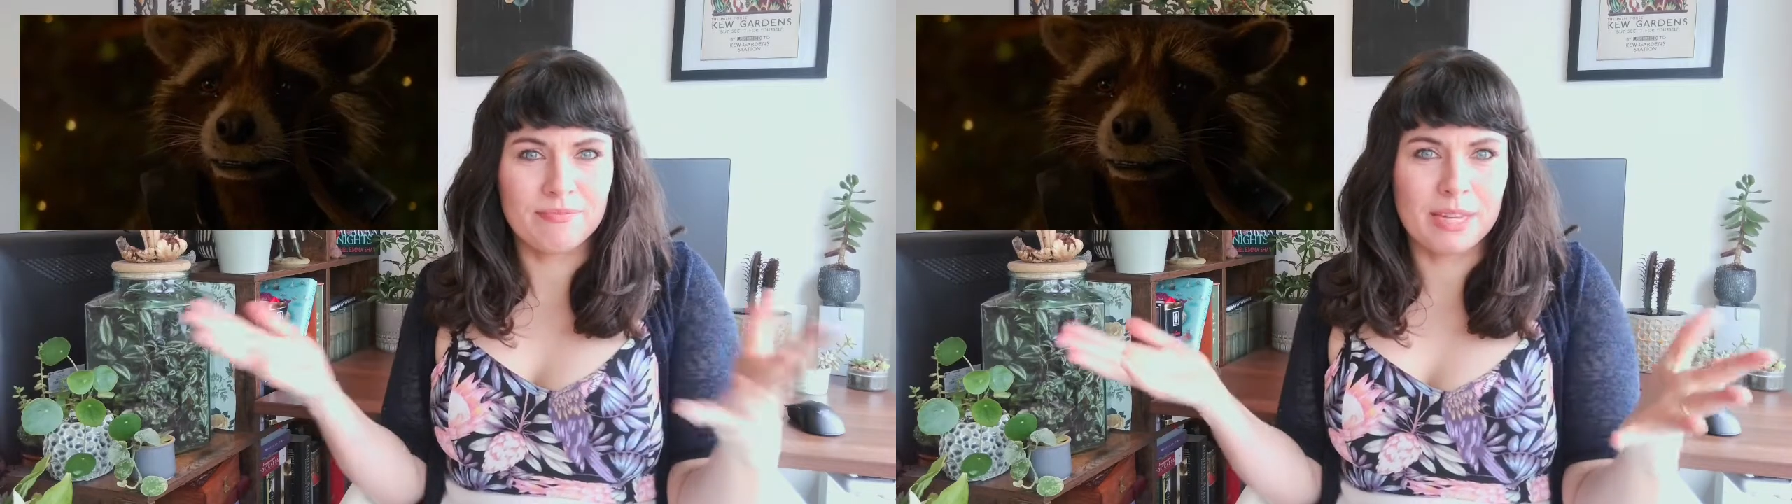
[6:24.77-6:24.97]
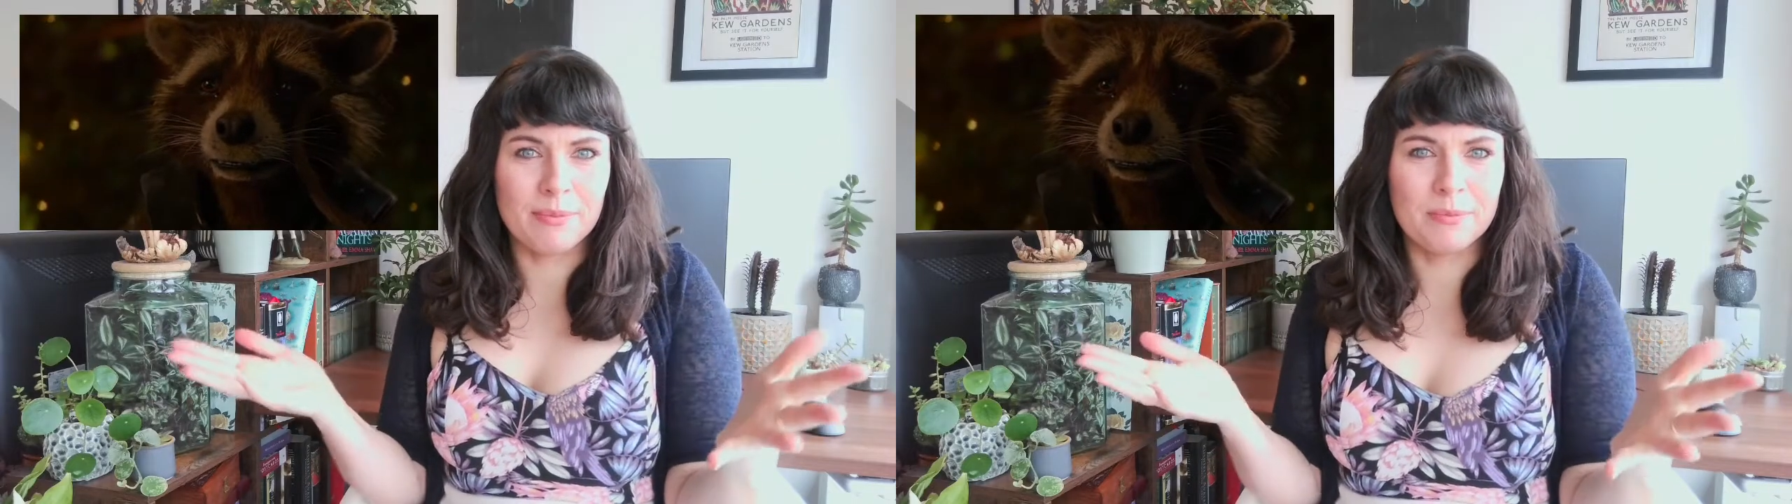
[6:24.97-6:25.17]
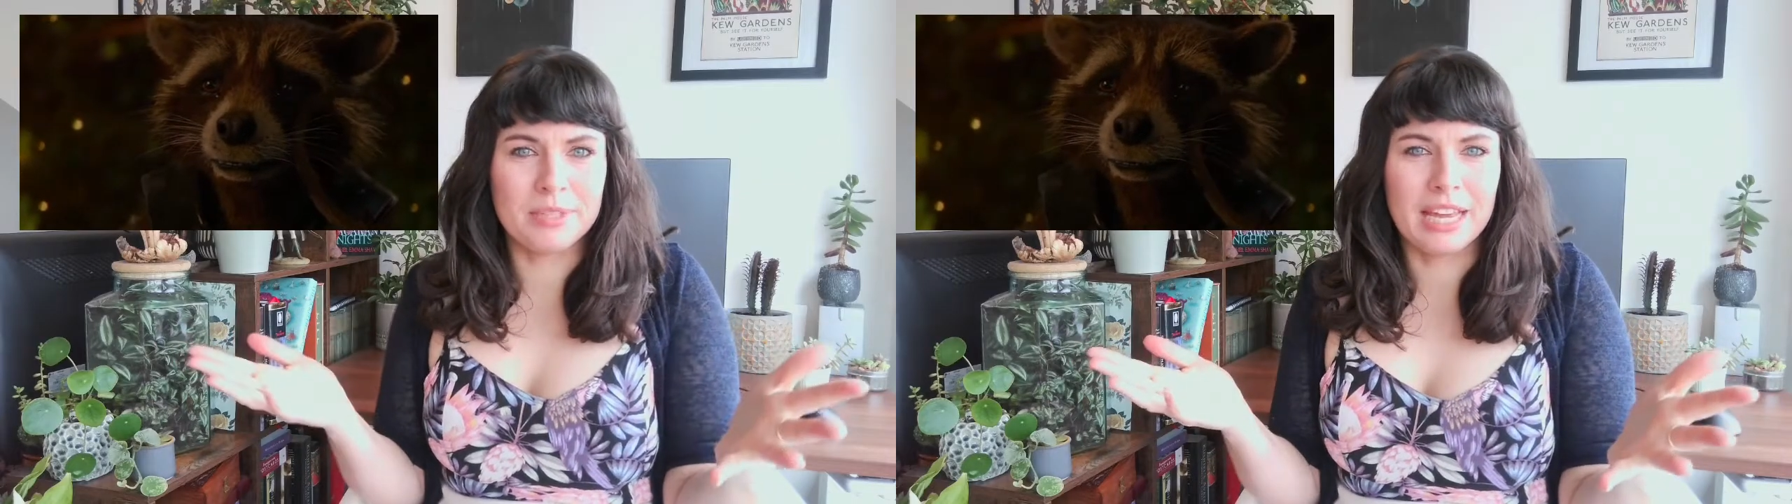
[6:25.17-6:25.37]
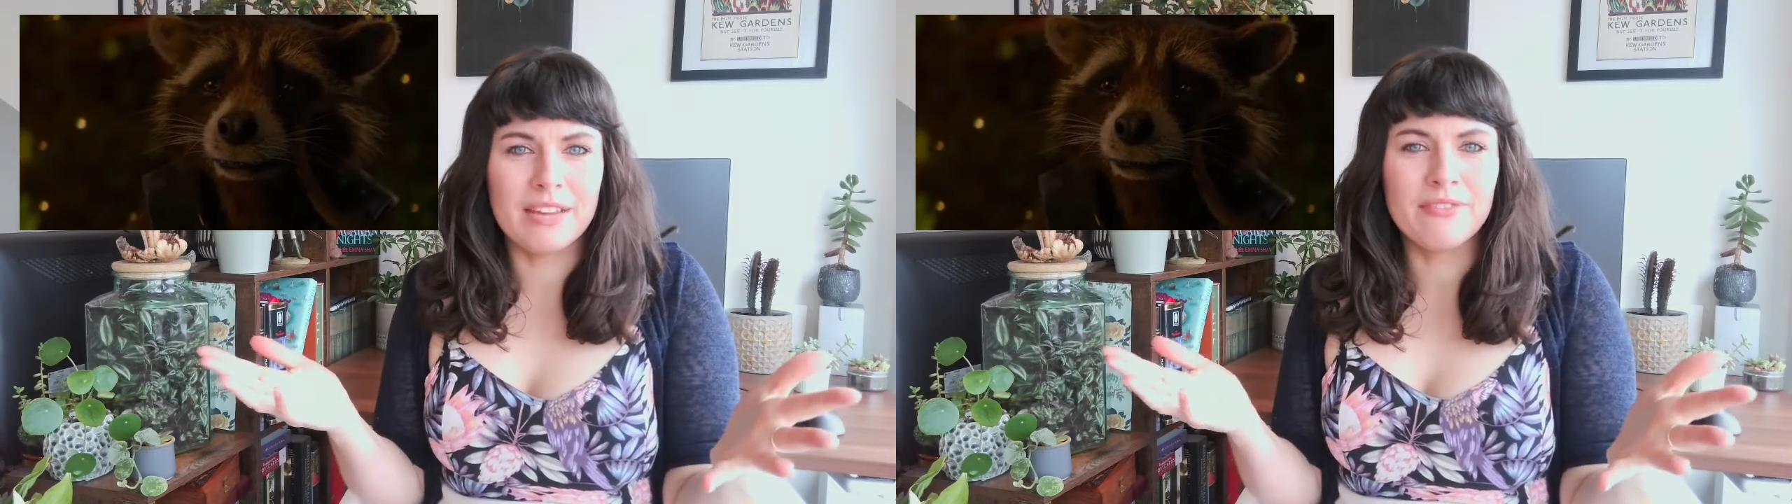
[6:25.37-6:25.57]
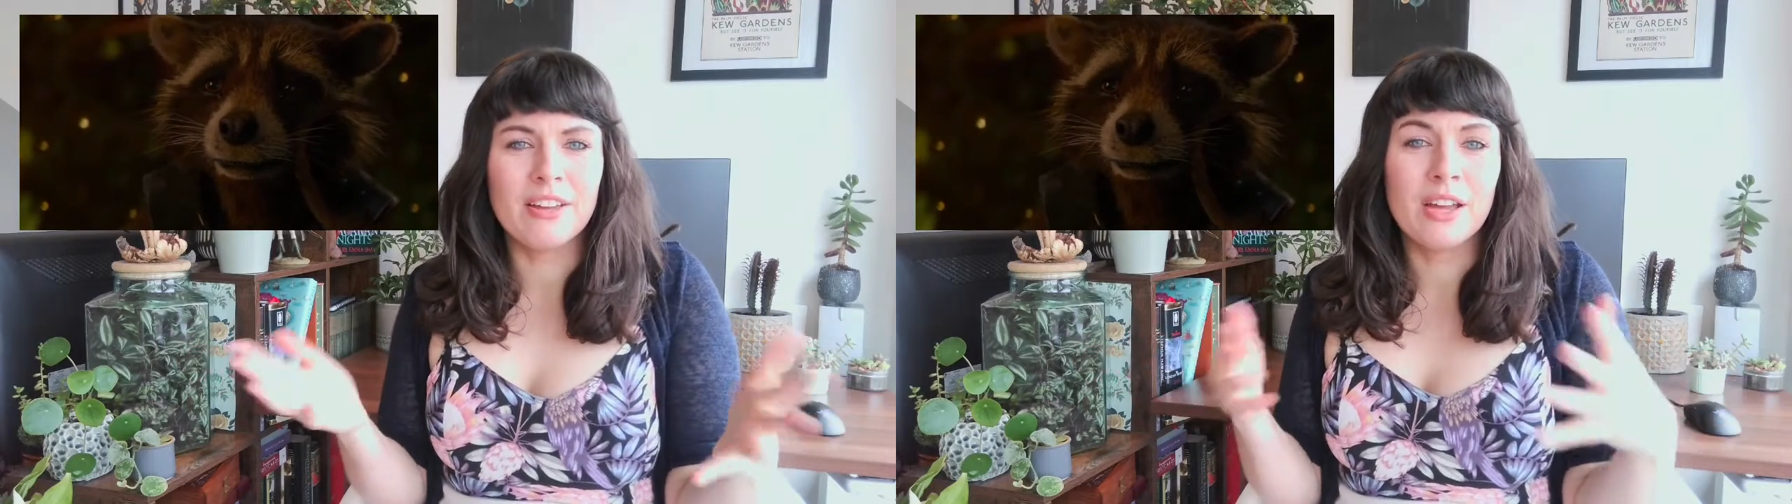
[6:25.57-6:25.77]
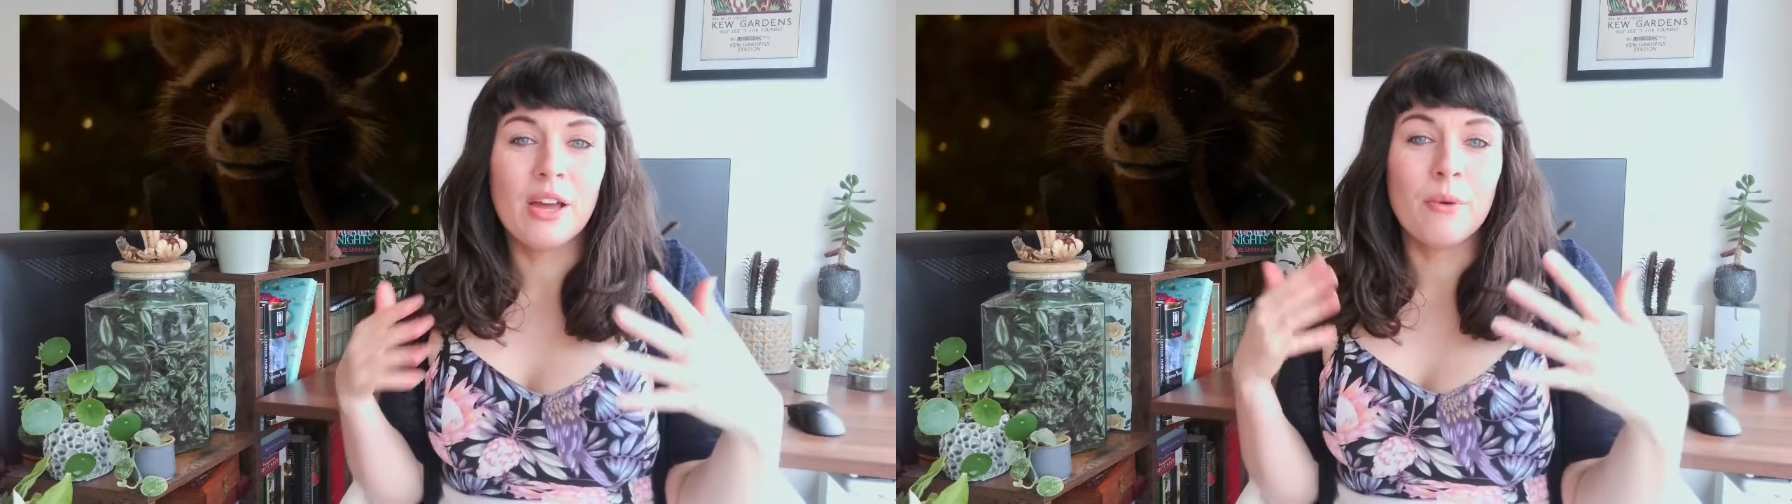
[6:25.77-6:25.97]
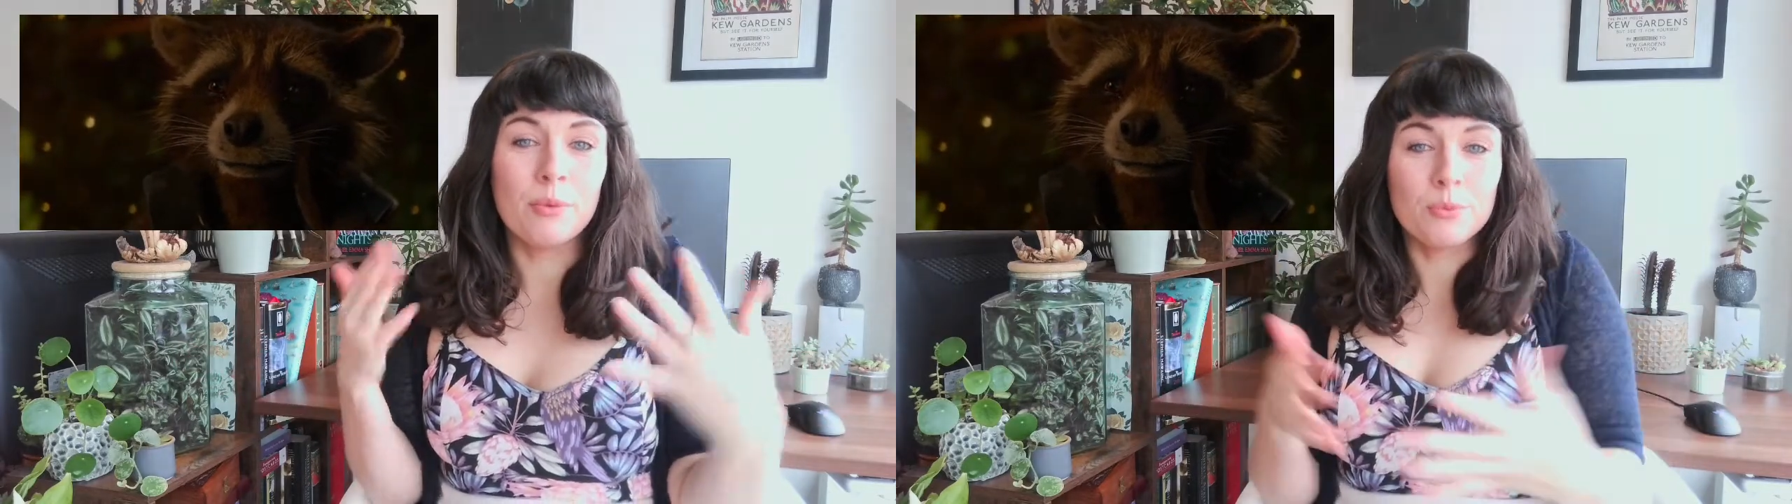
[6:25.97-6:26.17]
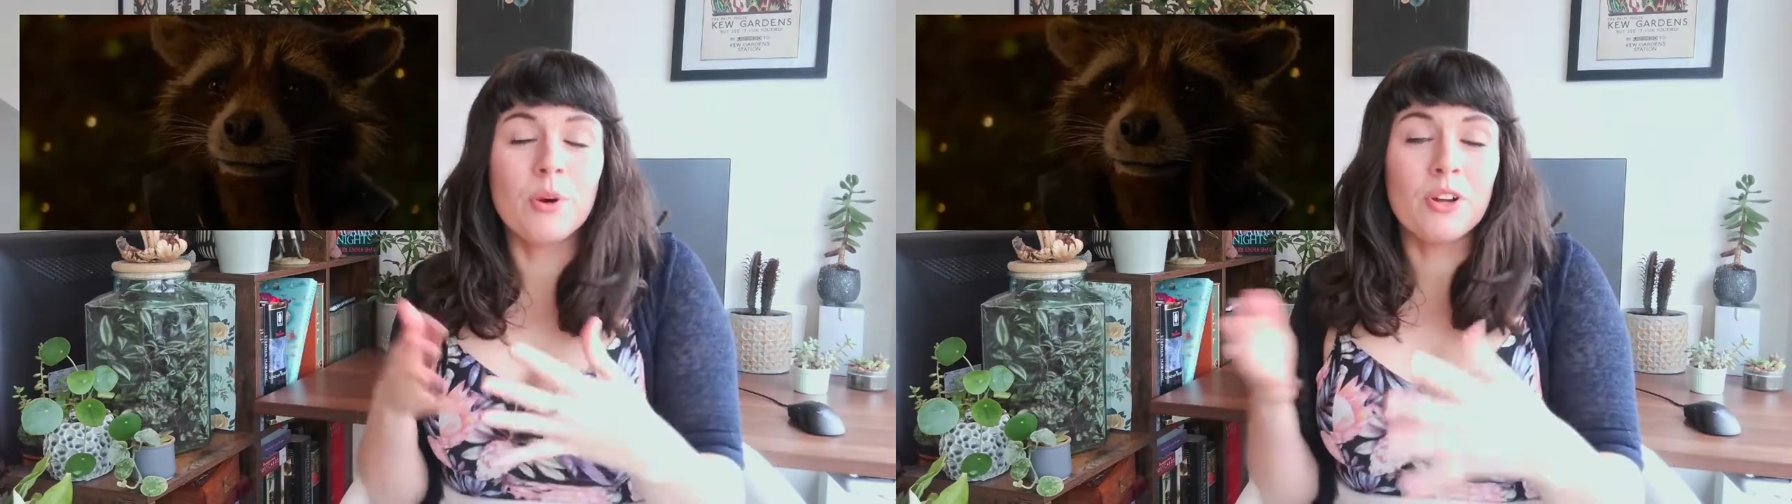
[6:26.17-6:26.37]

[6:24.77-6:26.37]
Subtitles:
keep them safe was what